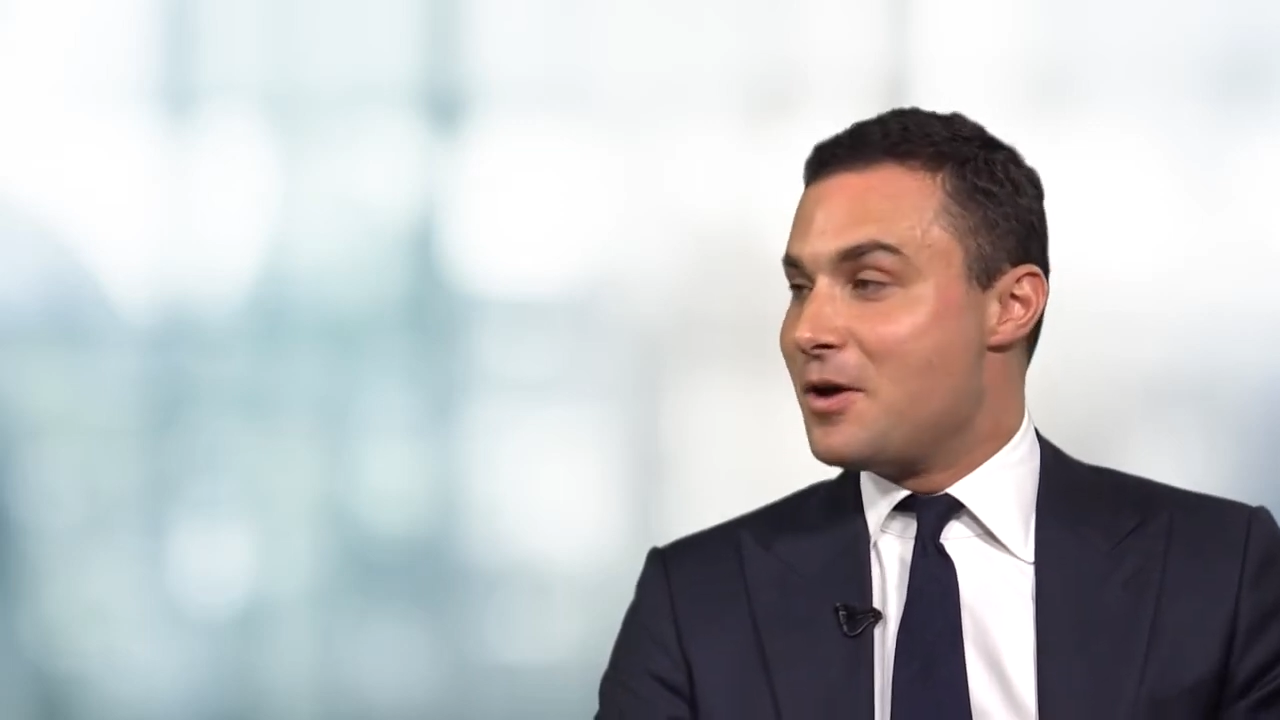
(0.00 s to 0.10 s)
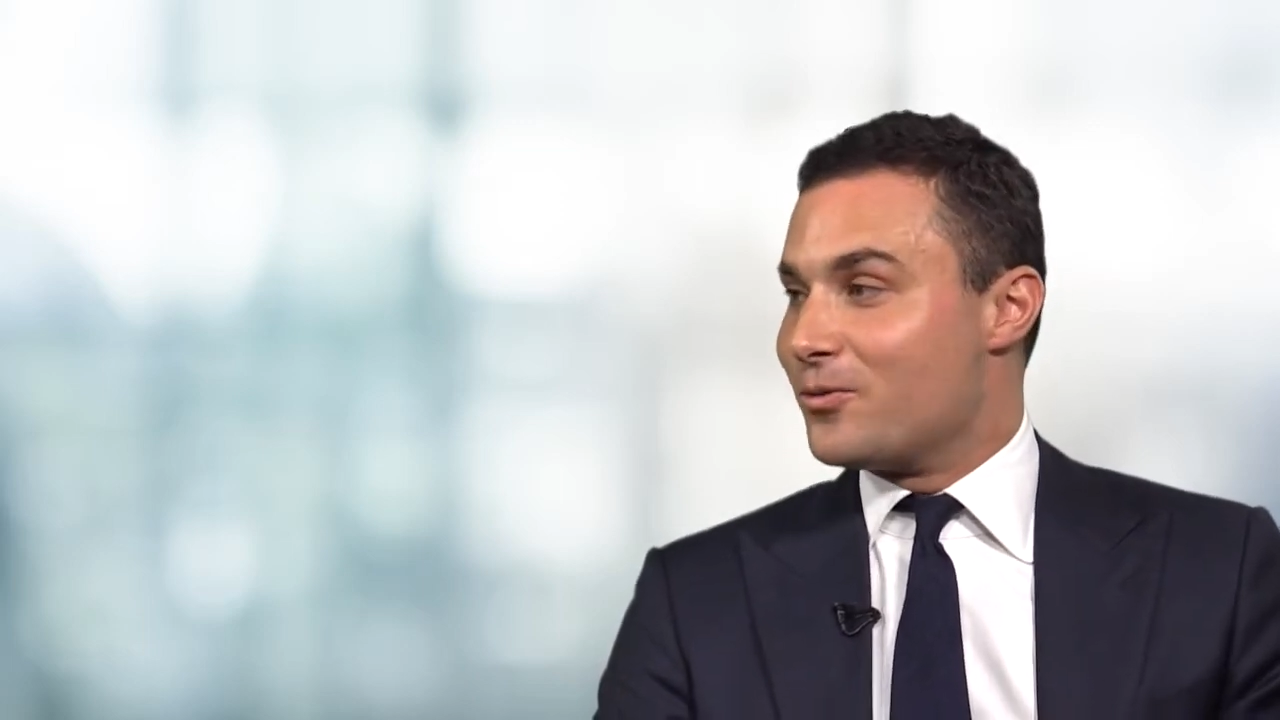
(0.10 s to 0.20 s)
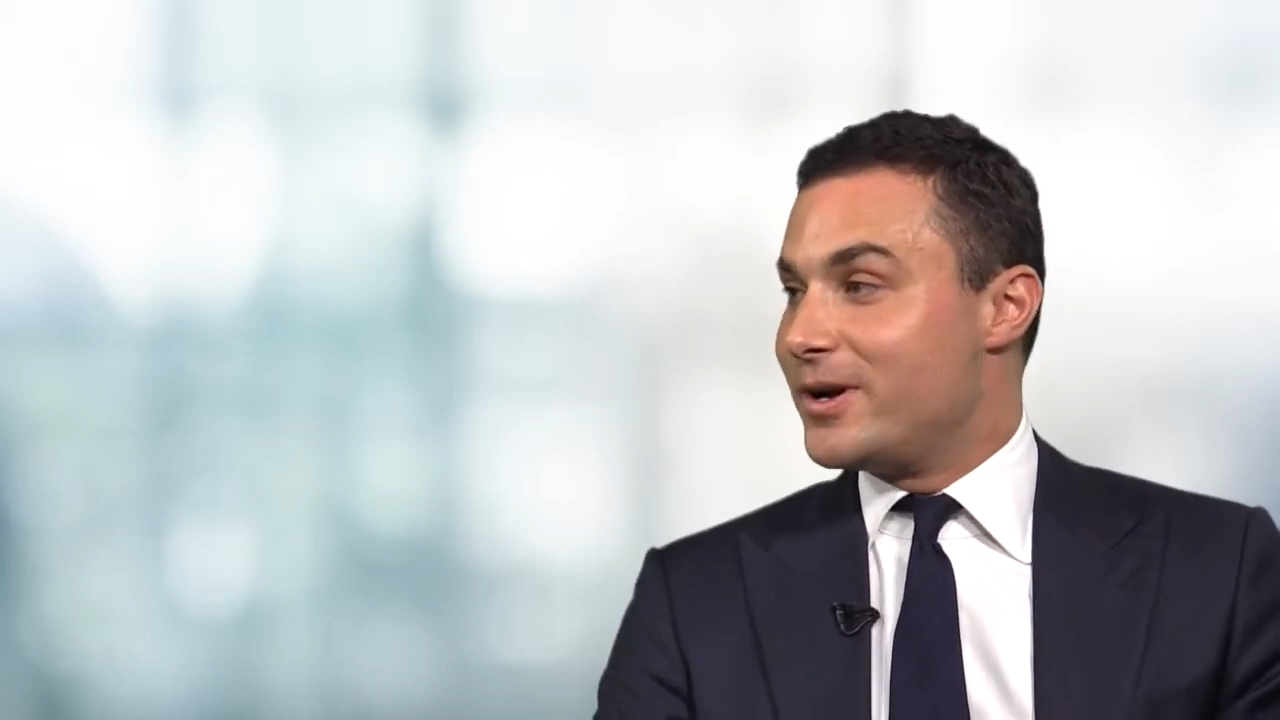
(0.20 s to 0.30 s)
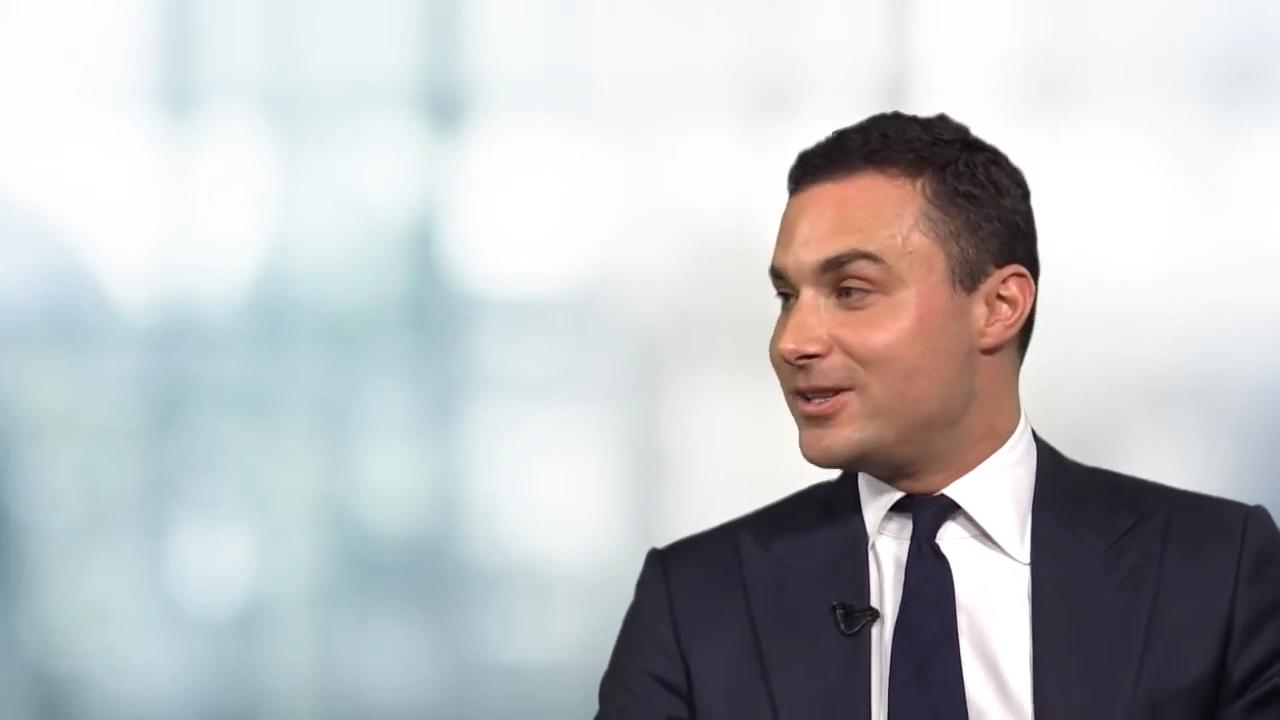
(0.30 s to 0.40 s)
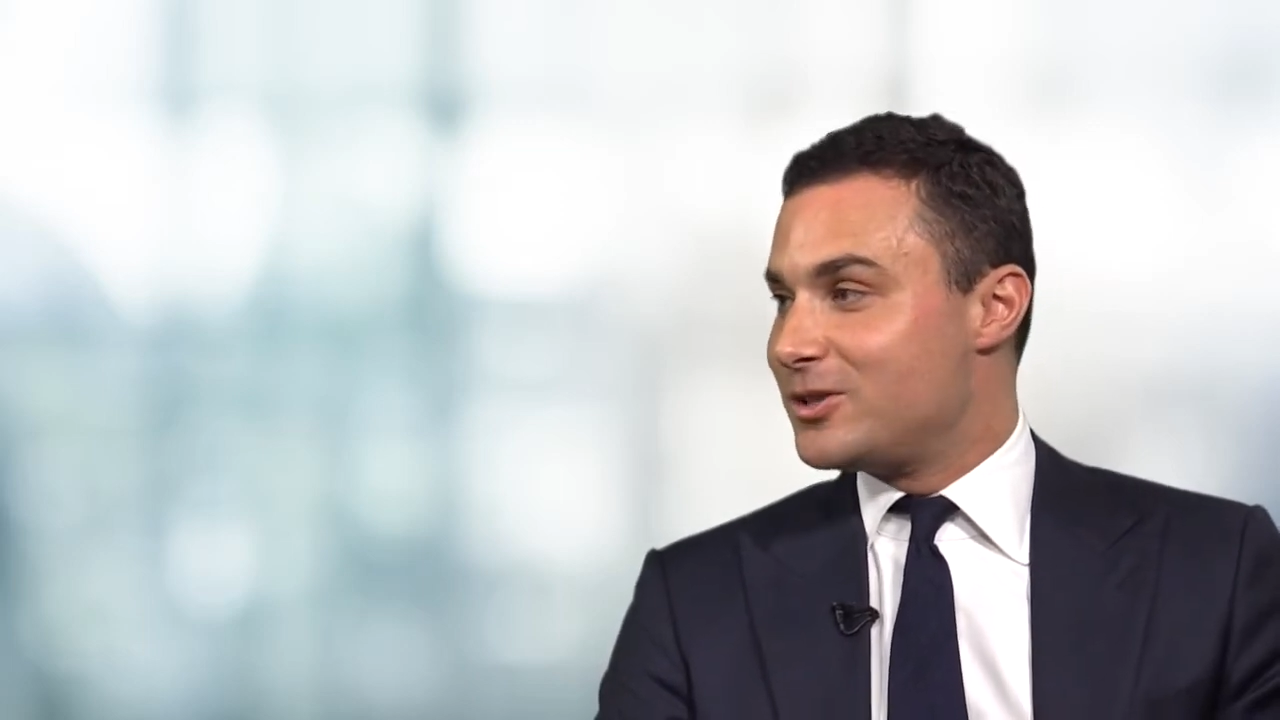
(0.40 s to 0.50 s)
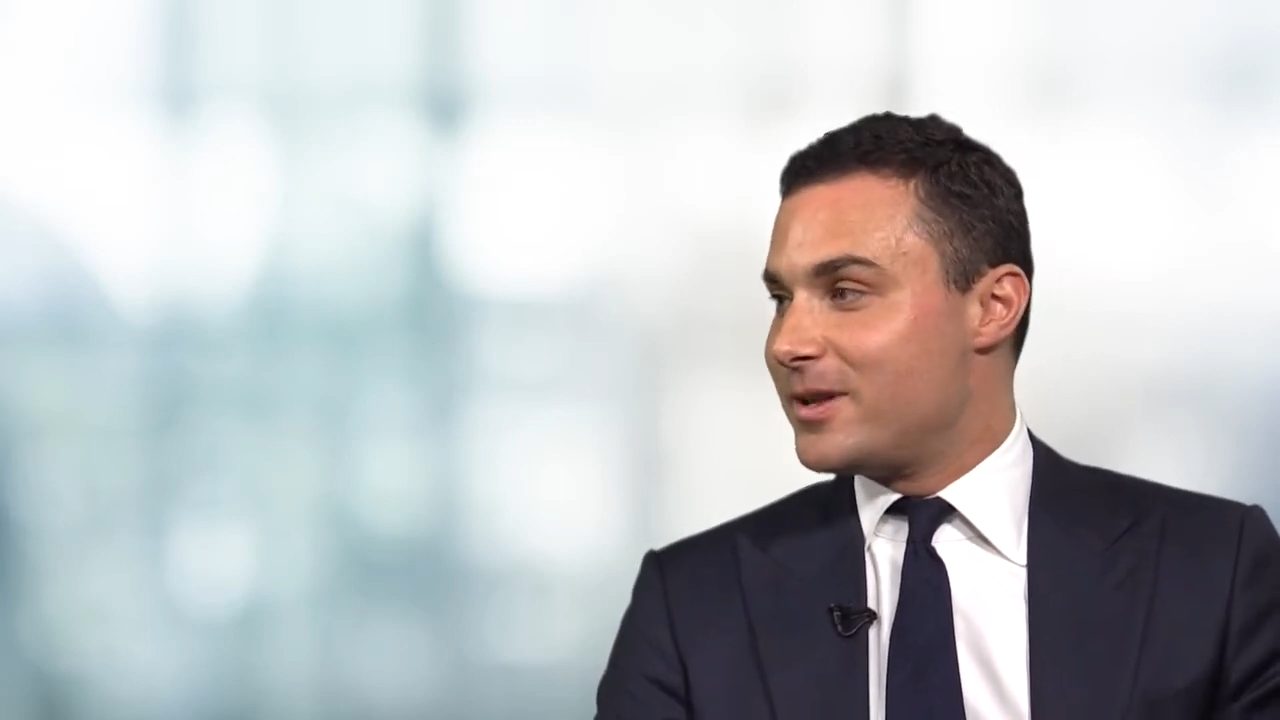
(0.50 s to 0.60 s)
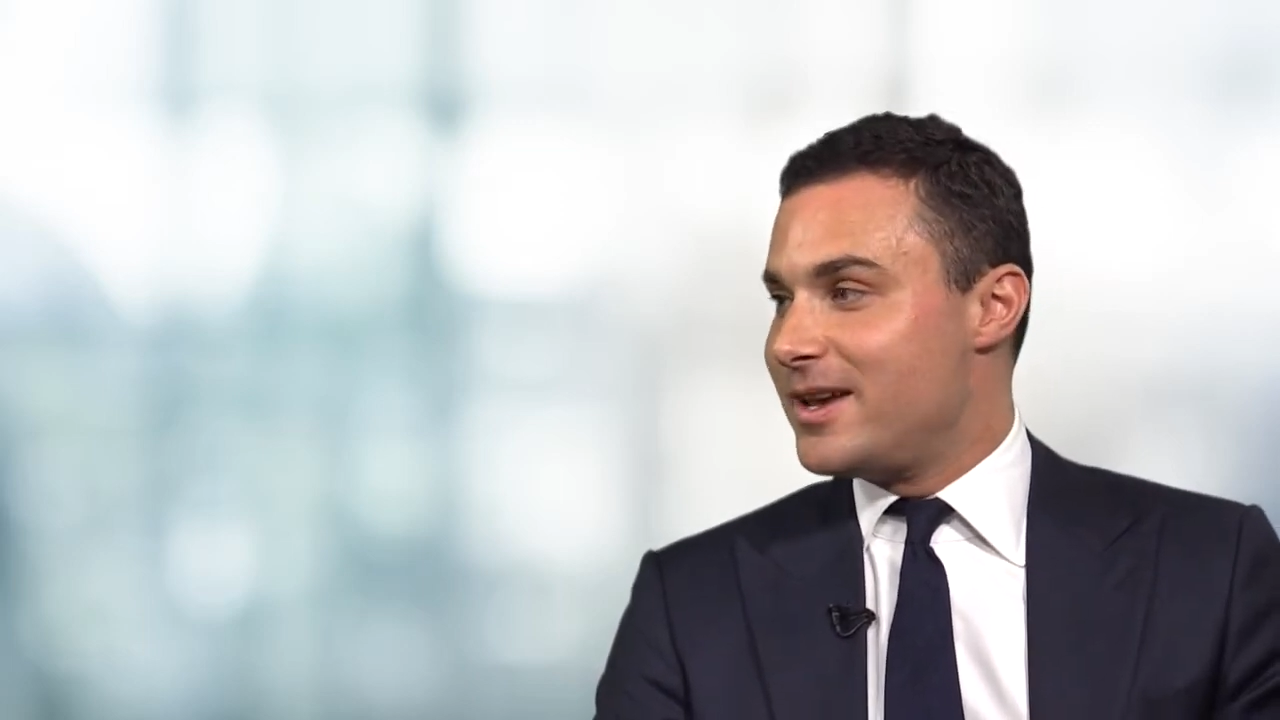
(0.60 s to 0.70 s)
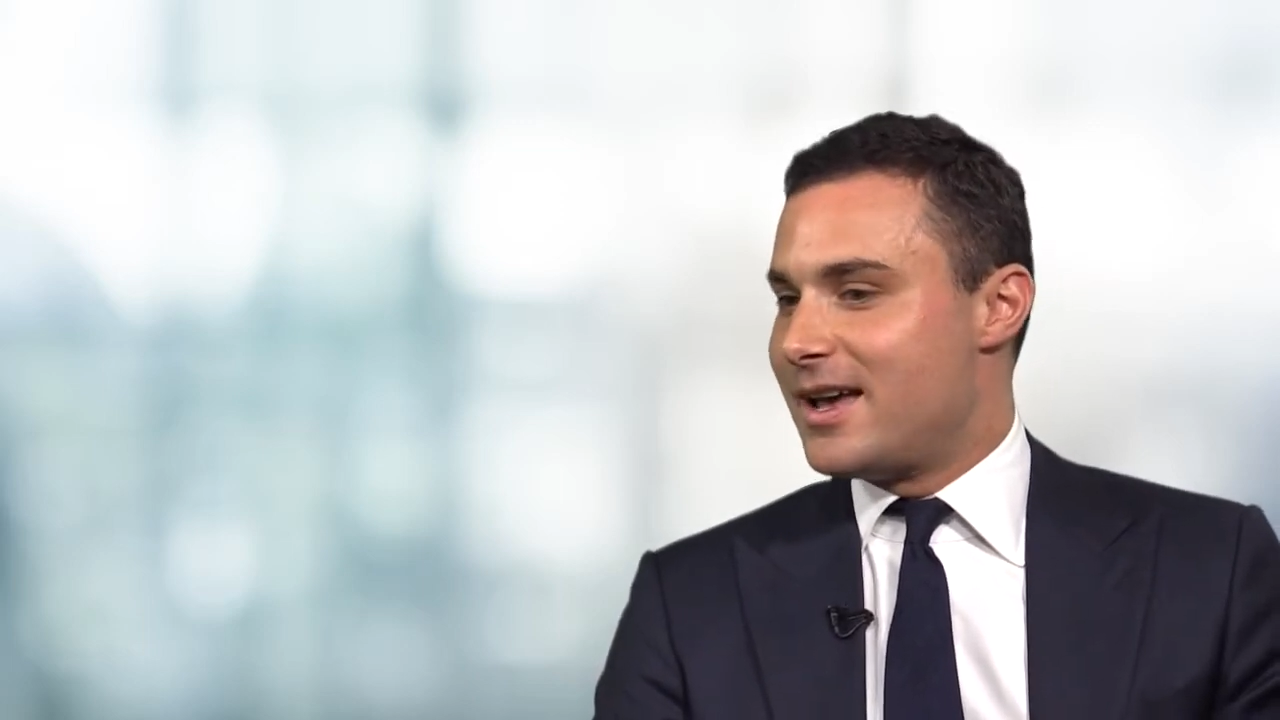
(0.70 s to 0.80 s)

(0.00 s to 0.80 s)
reasonably,